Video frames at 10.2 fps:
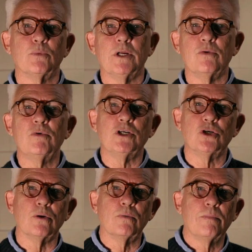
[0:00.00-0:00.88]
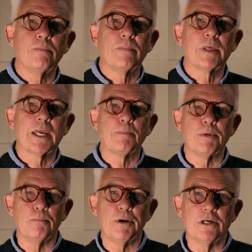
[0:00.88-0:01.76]
when you reach your
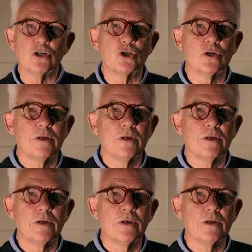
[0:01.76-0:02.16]
camping pitch,